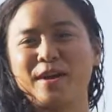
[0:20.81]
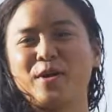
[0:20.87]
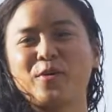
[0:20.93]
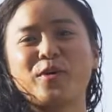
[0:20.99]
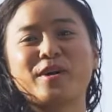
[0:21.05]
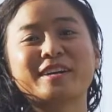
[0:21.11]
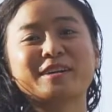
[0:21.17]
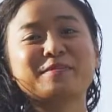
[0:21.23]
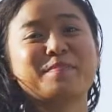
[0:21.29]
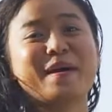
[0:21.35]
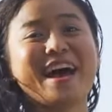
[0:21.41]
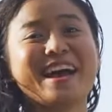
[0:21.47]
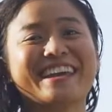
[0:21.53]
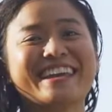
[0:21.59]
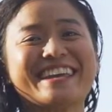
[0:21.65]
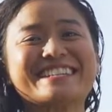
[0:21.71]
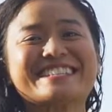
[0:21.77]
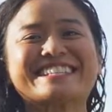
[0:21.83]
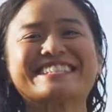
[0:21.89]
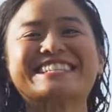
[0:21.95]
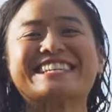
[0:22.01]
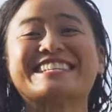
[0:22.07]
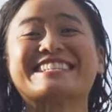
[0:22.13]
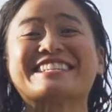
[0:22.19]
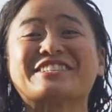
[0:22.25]
Welcome back. It's
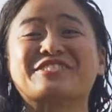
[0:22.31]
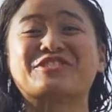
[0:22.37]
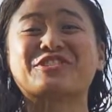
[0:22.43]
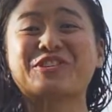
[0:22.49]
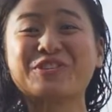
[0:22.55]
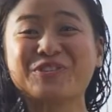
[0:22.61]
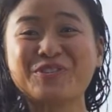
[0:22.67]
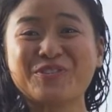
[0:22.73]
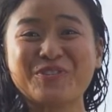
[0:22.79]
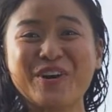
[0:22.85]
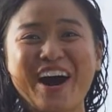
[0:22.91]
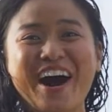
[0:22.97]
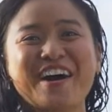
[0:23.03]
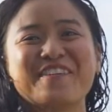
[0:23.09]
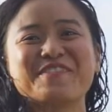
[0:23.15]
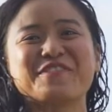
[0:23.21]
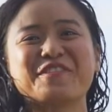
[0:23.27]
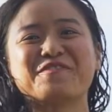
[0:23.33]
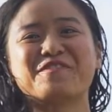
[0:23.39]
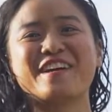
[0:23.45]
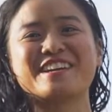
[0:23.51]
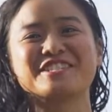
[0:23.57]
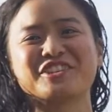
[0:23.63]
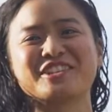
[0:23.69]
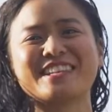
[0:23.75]
season 2 of
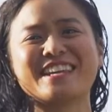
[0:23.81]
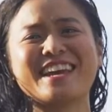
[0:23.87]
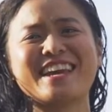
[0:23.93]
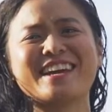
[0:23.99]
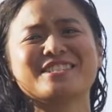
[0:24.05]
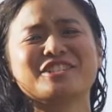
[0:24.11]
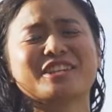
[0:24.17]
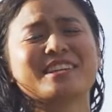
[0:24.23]
Veg on the Edge,